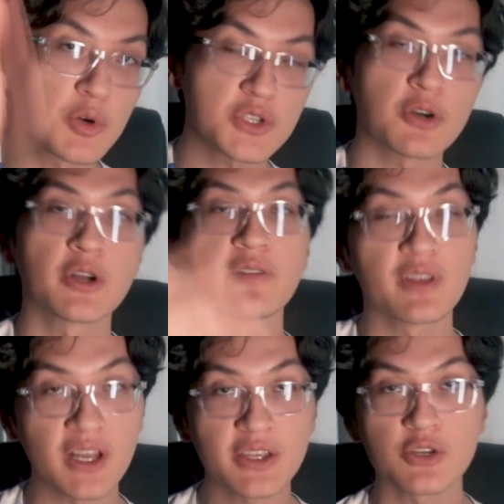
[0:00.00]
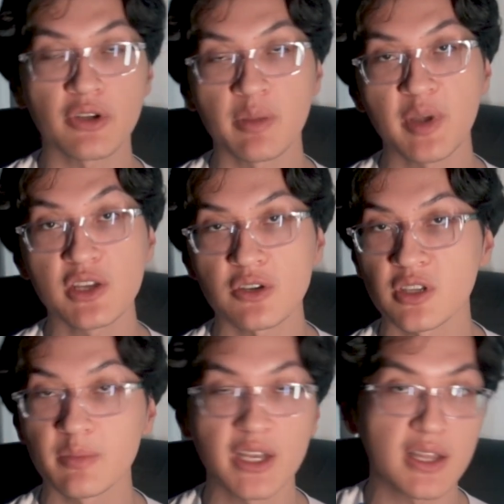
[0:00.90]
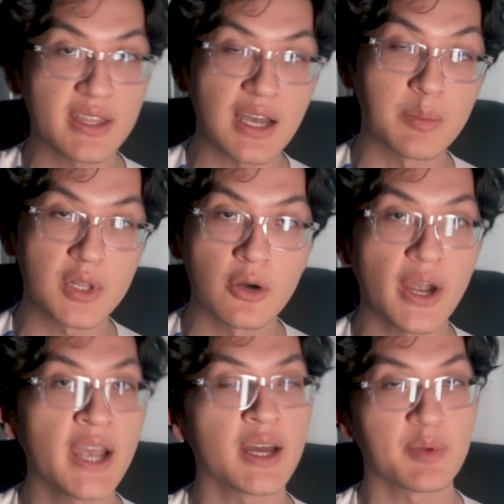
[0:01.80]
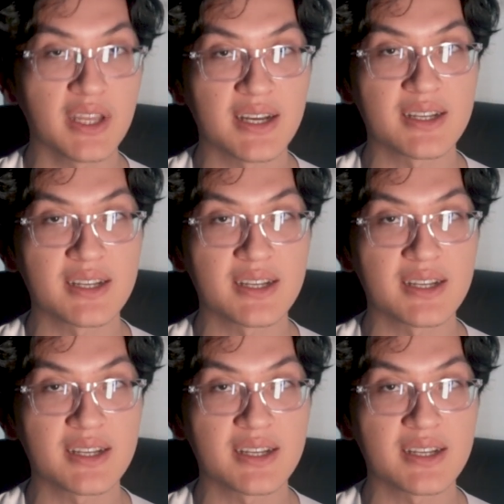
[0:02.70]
Persona. If you'd like to join the Patreon, there'll be a link down below and up in the